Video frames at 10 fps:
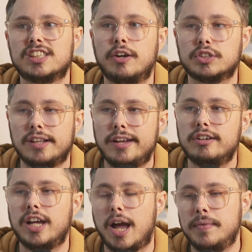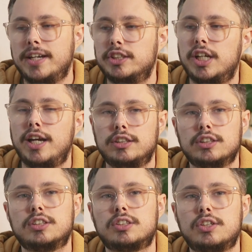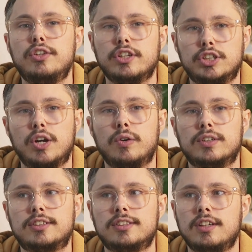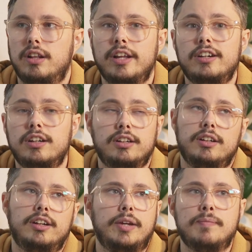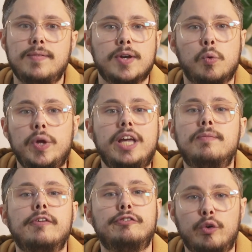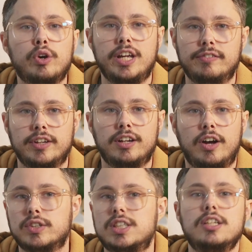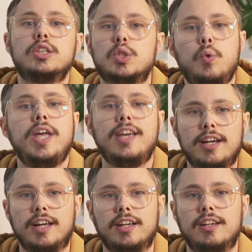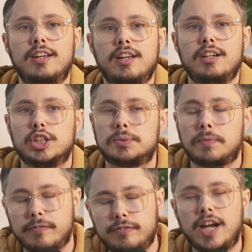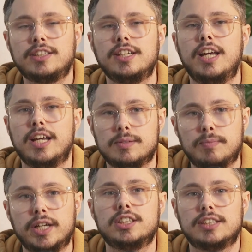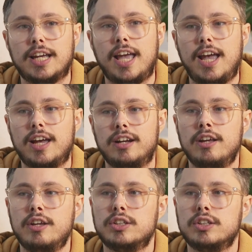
I made changes to the jokes literally like maybe a week before even. I was still tweaking it, just perfecting it as much as I can.